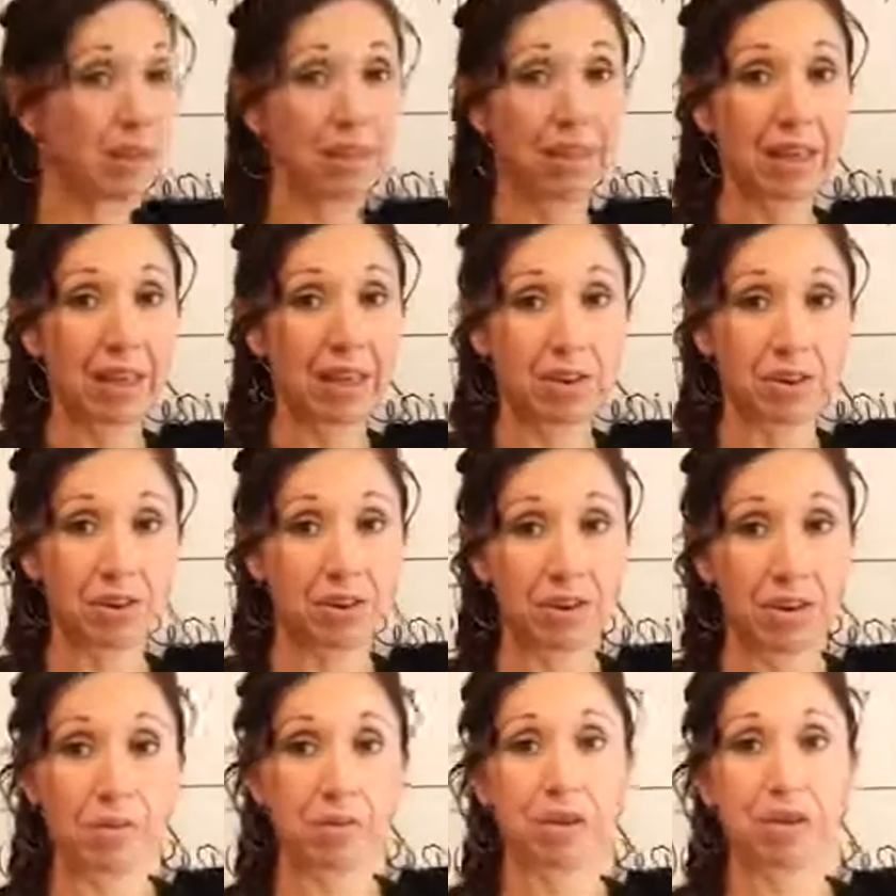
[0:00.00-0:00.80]
the
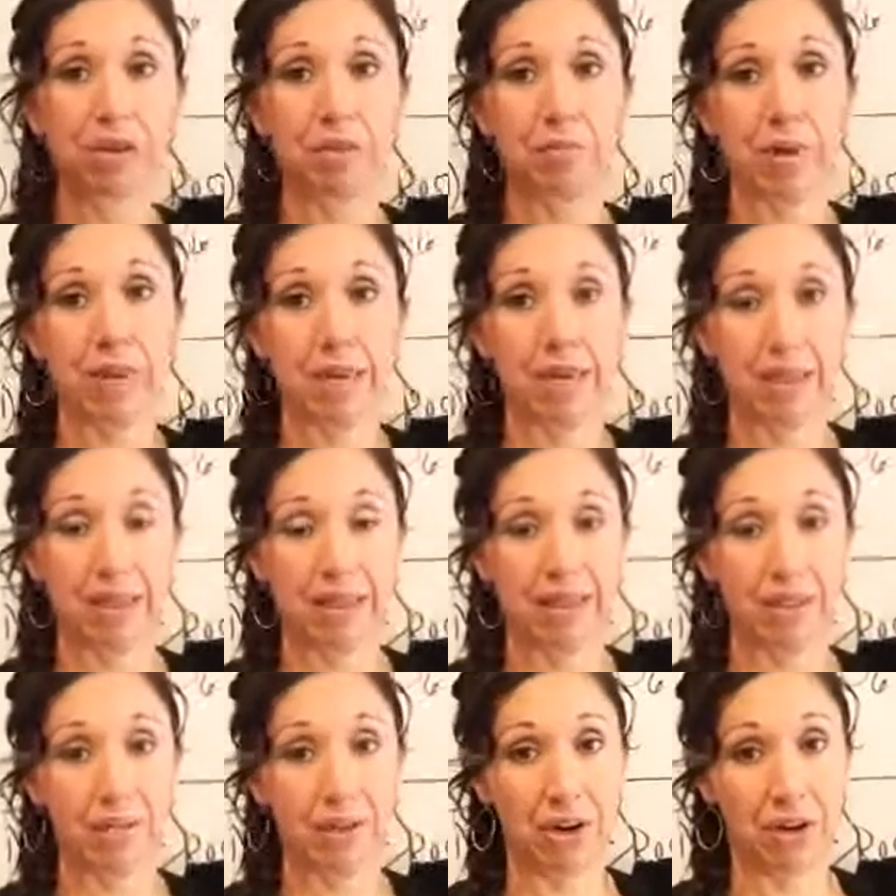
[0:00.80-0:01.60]
energy we're going to make at
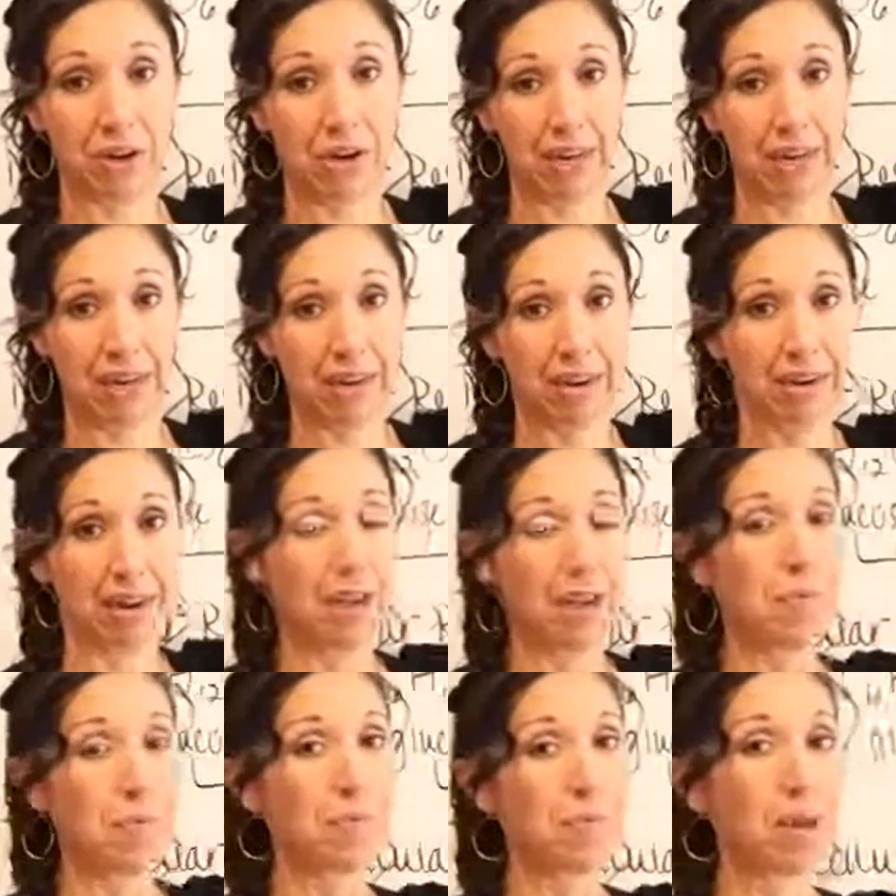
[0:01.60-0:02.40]
the very end.
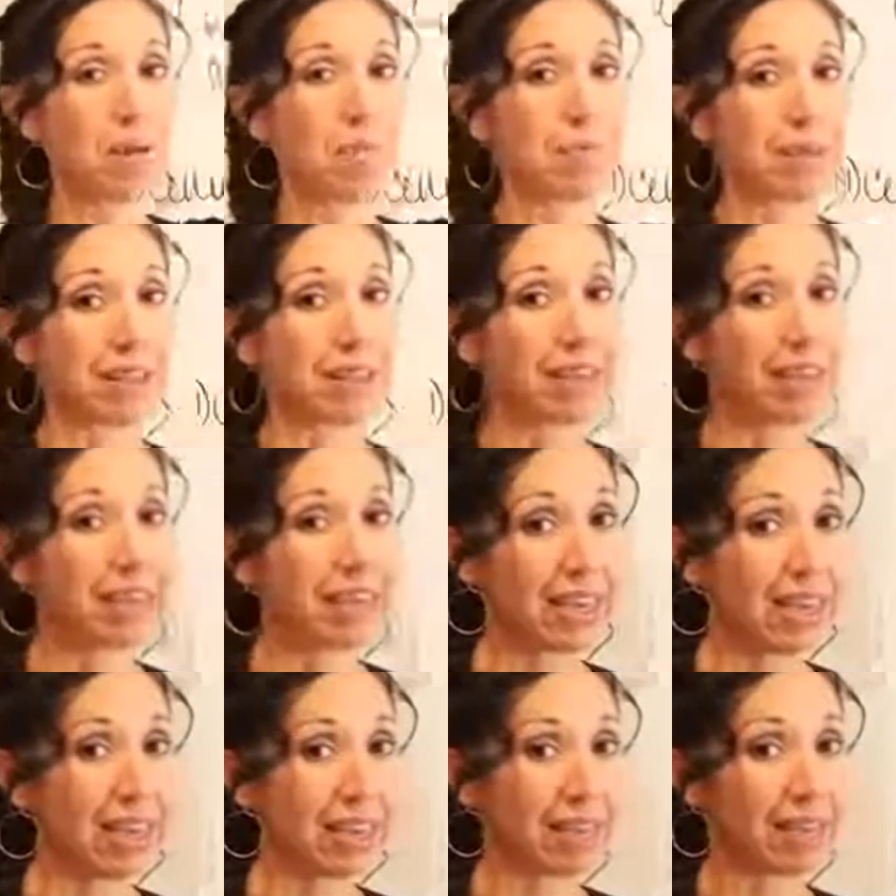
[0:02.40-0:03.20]
But the
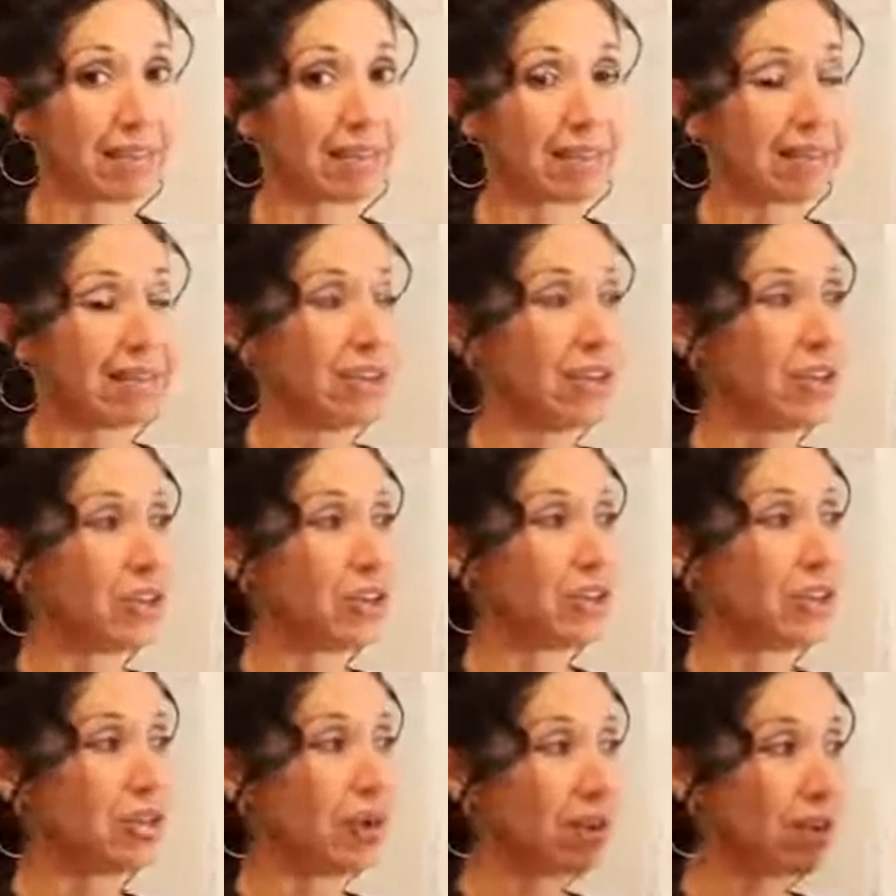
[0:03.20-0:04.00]
thing is,
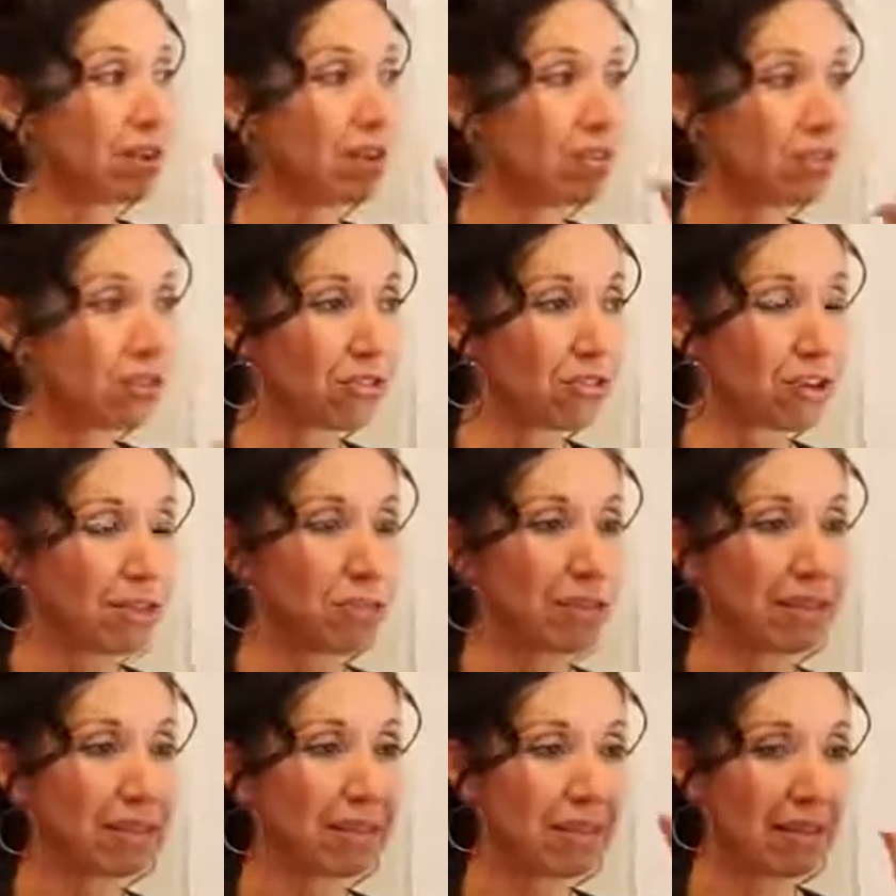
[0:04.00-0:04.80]
you want to strip
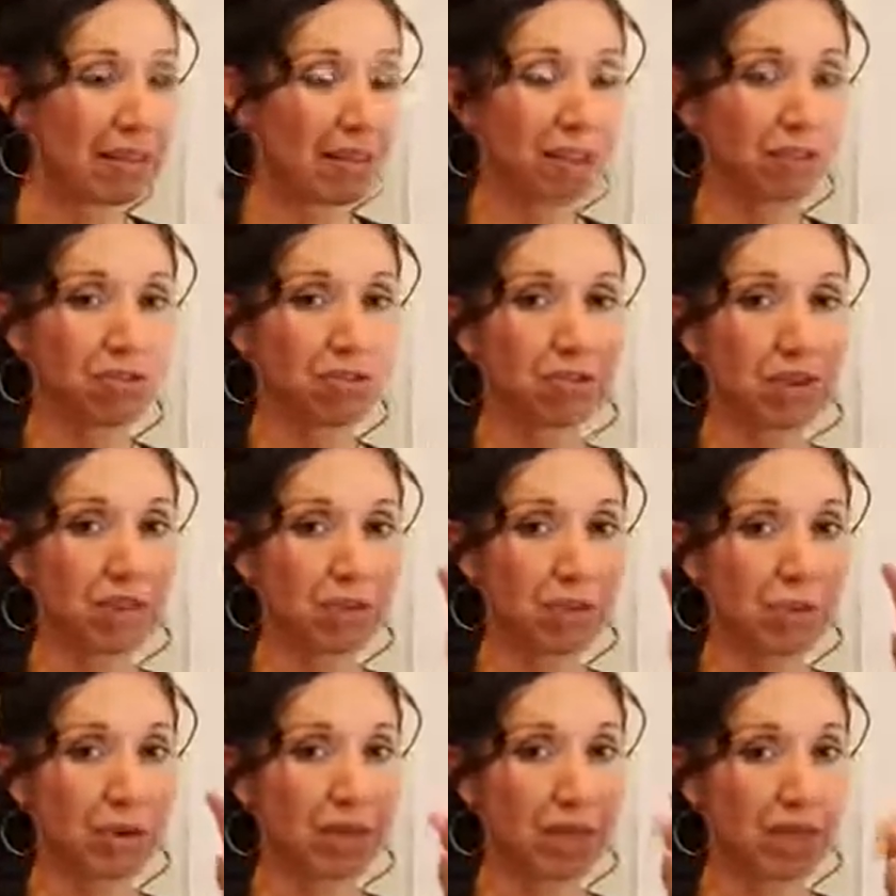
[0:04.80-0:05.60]
these electrons
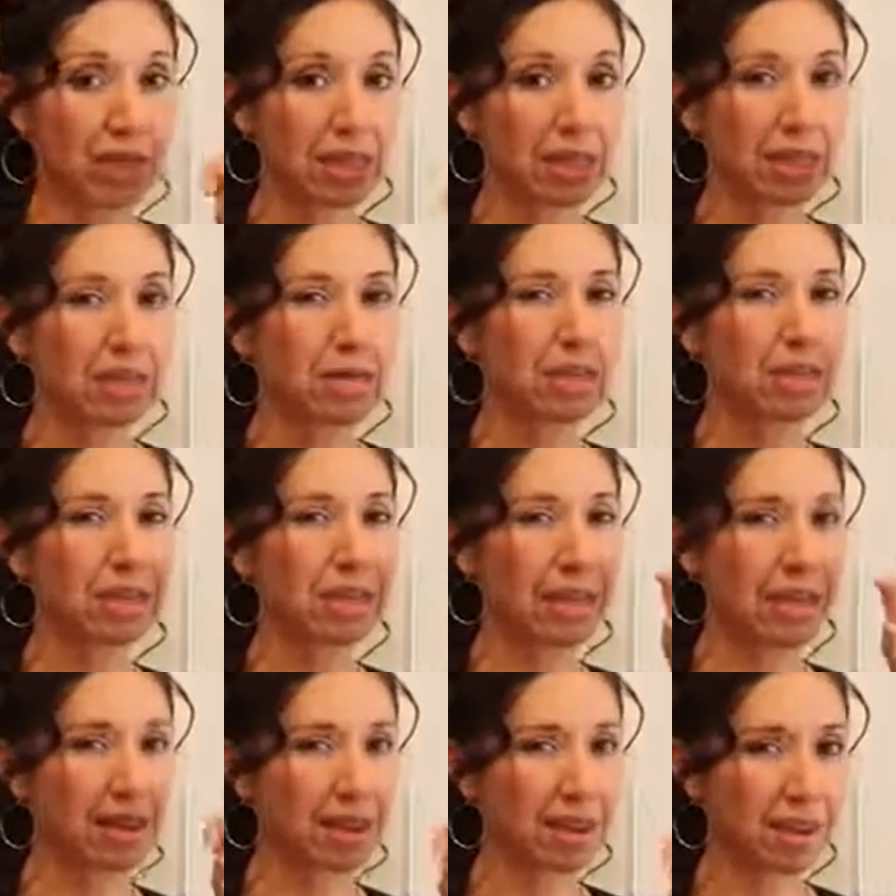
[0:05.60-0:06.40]
away a little bit
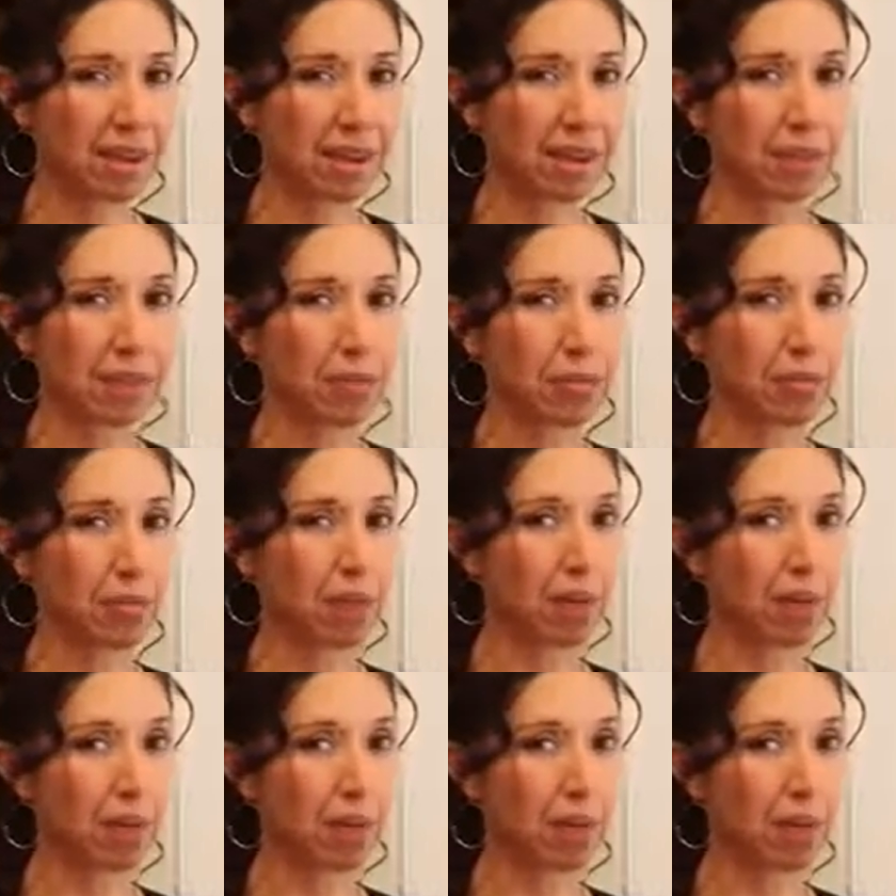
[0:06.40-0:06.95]
at a time,